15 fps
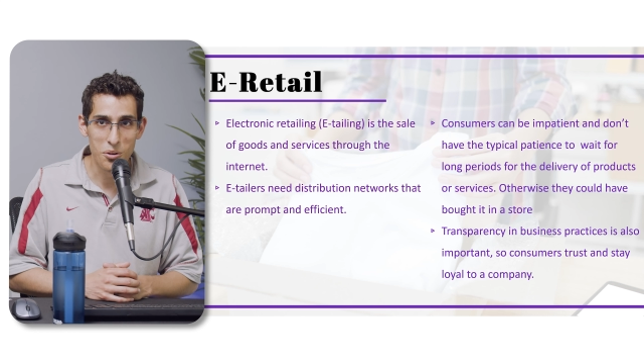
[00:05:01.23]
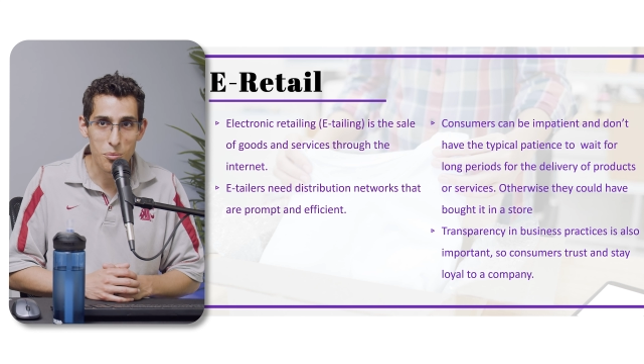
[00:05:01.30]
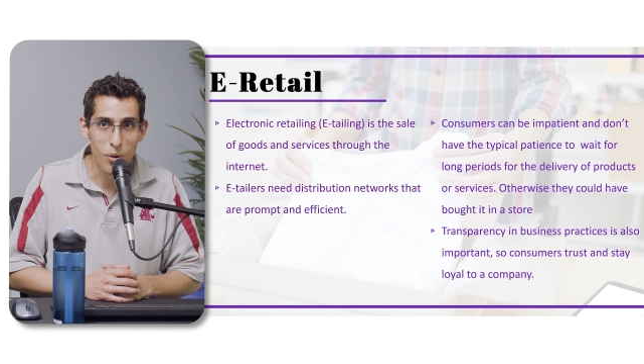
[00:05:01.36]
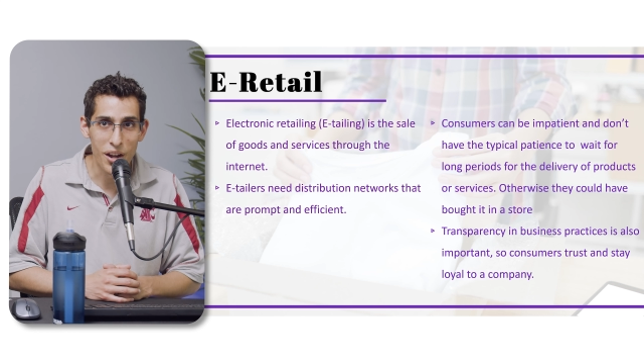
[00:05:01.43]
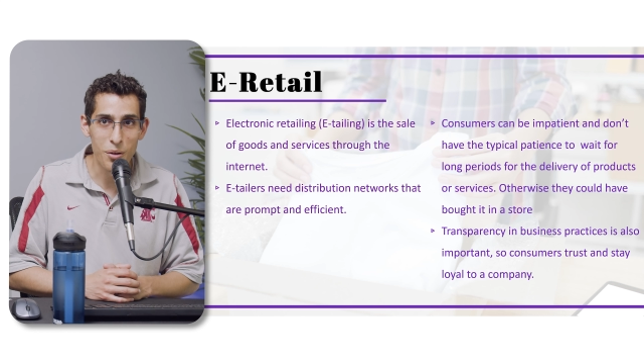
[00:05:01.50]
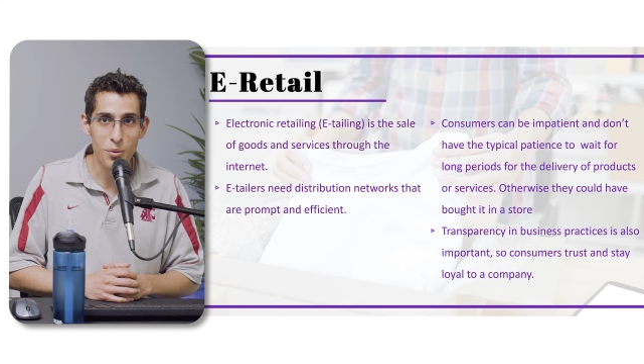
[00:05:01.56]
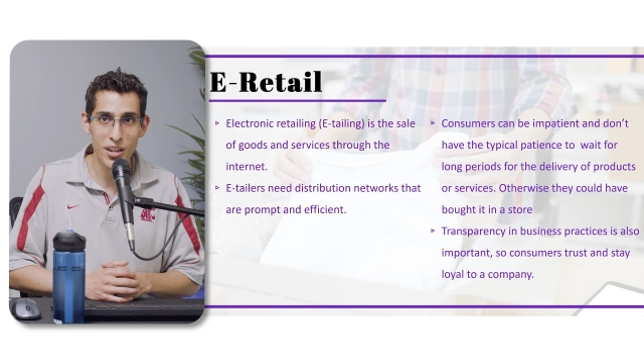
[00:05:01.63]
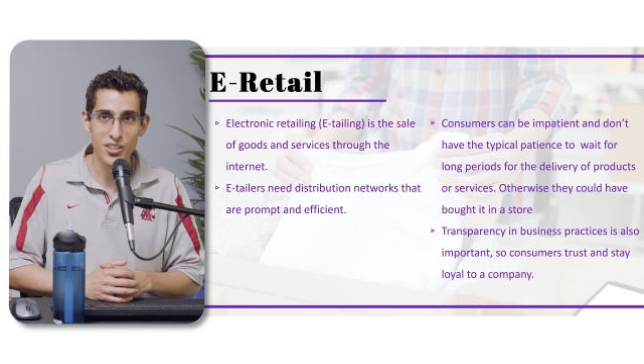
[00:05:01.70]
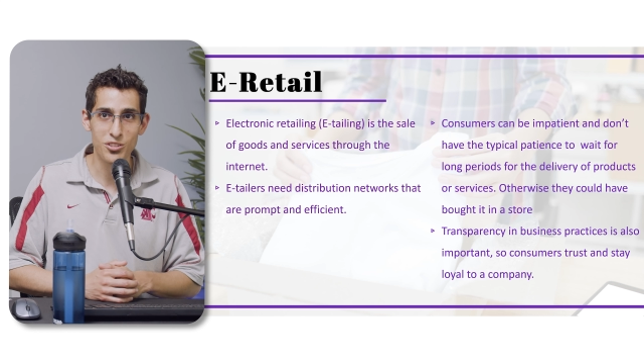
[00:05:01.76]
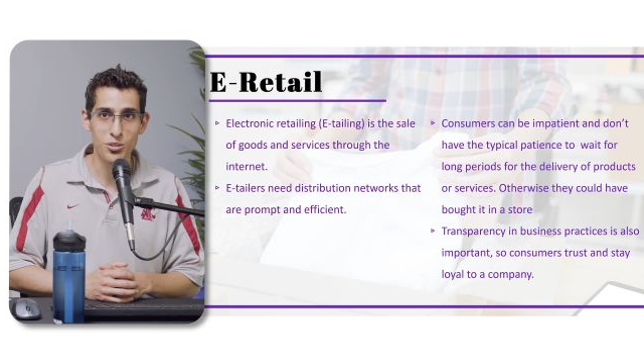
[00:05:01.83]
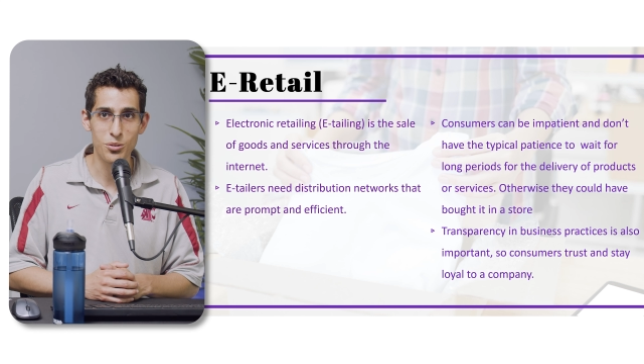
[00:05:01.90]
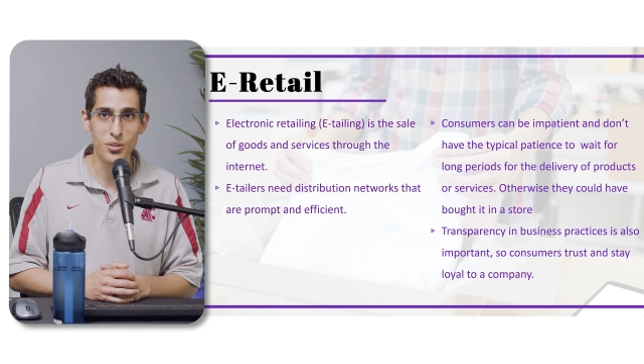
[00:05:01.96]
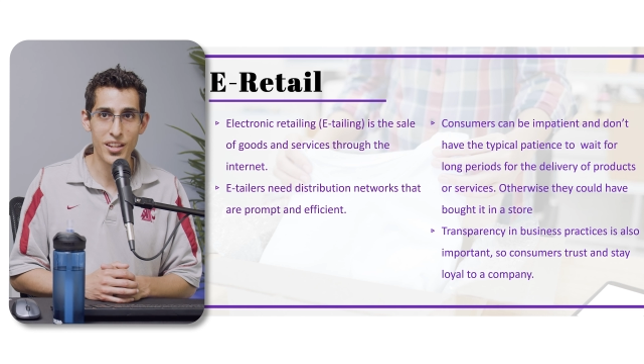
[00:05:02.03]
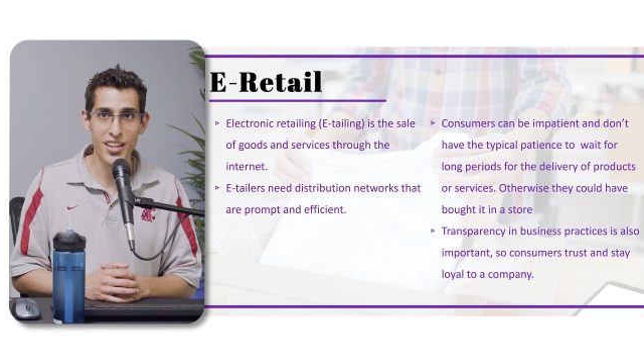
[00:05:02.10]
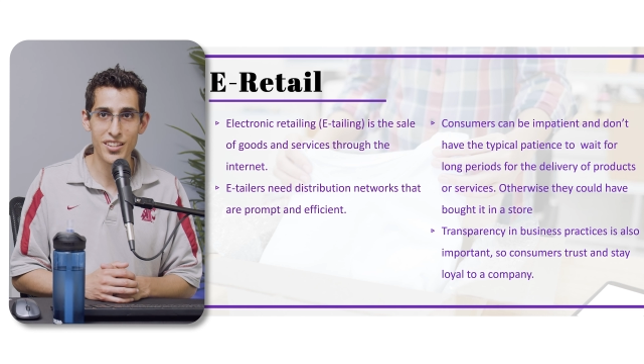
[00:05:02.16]
why wait
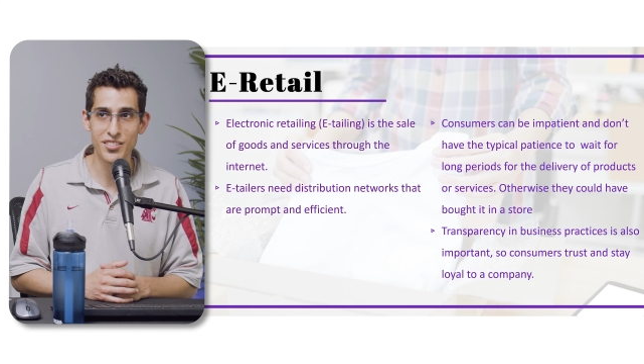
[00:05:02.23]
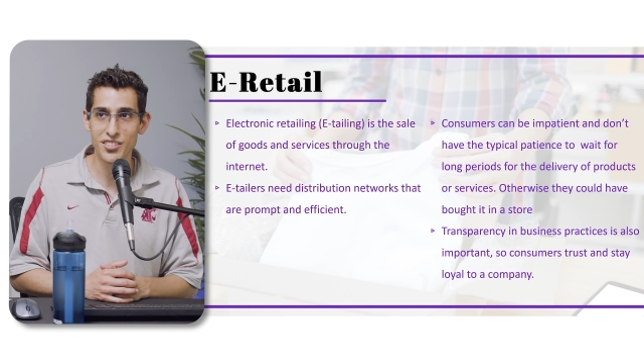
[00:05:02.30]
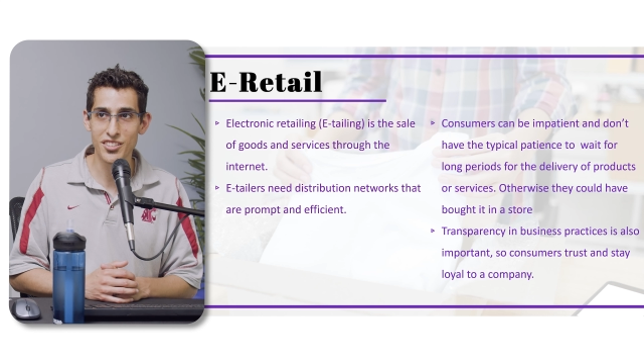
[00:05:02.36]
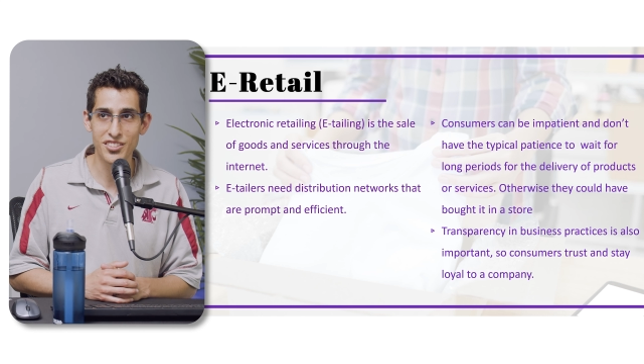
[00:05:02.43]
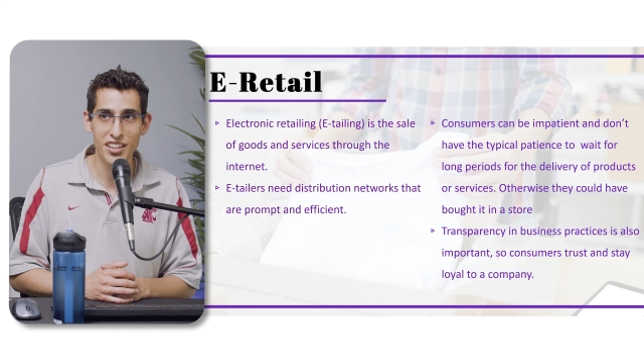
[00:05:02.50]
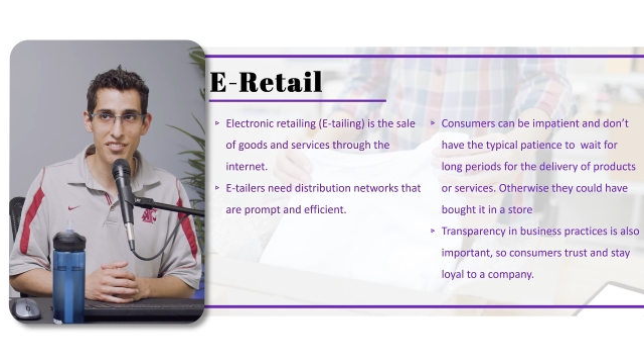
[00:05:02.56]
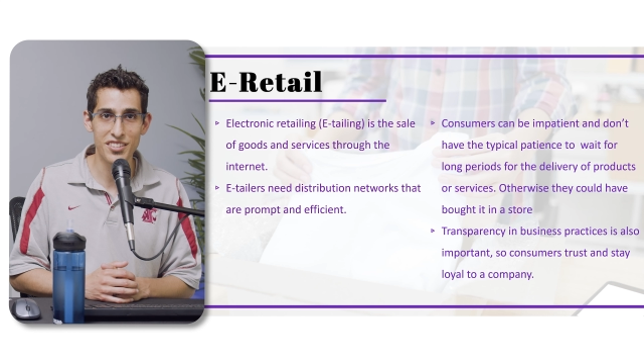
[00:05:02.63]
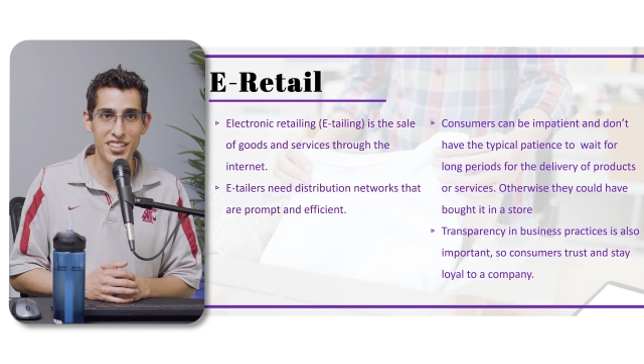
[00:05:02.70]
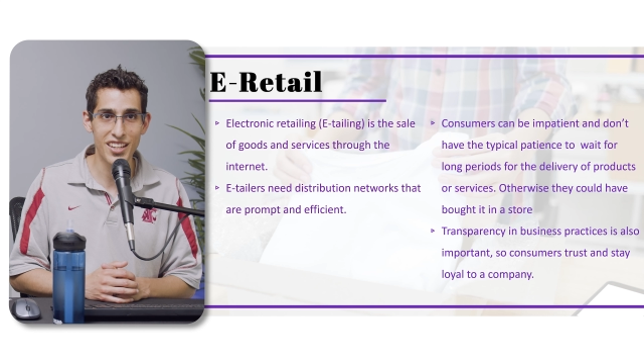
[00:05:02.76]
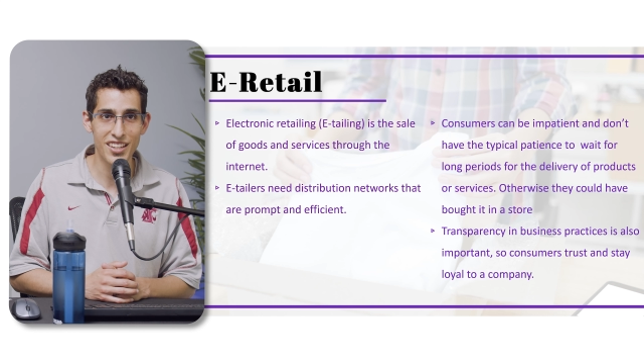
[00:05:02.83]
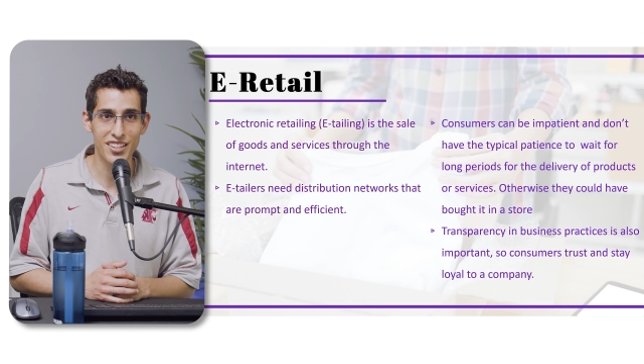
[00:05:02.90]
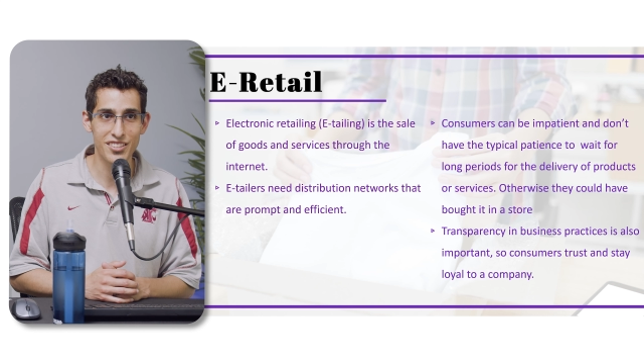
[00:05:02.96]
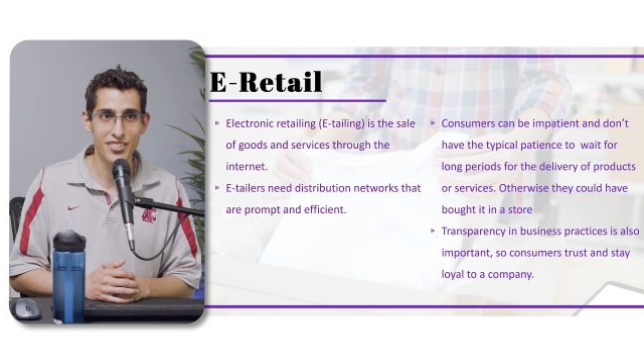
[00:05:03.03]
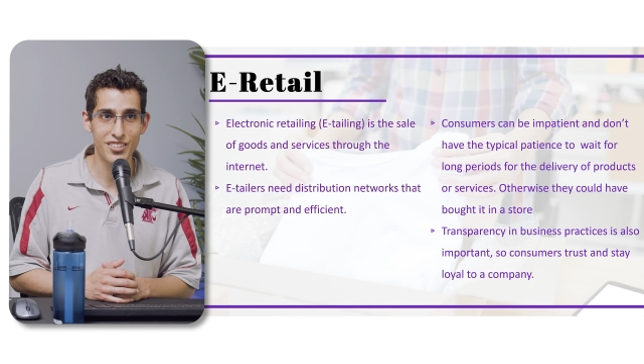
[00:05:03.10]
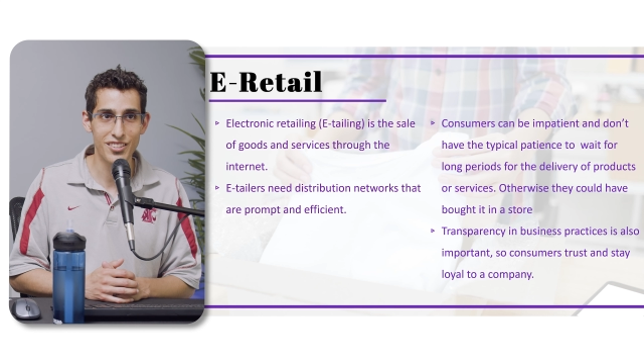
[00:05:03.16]
2 days to 7
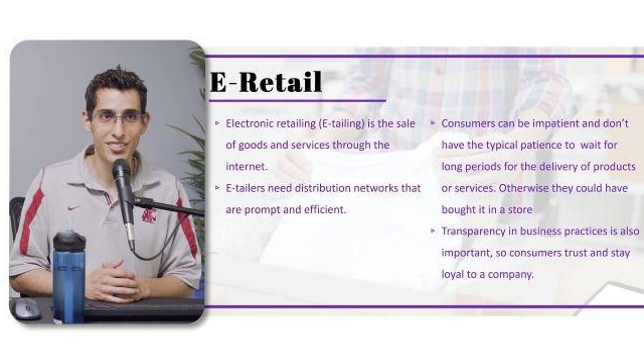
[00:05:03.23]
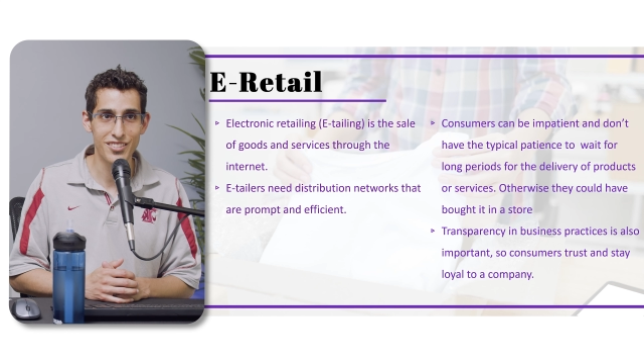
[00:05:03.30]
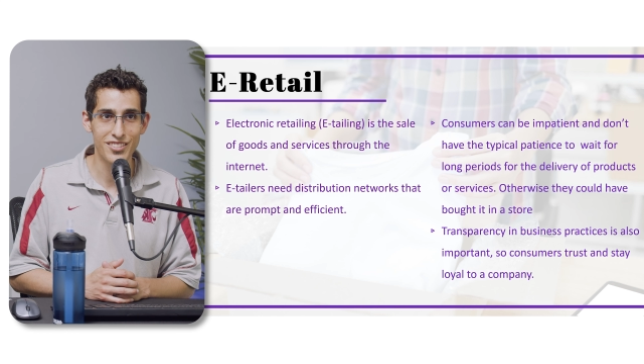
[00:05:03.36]
days?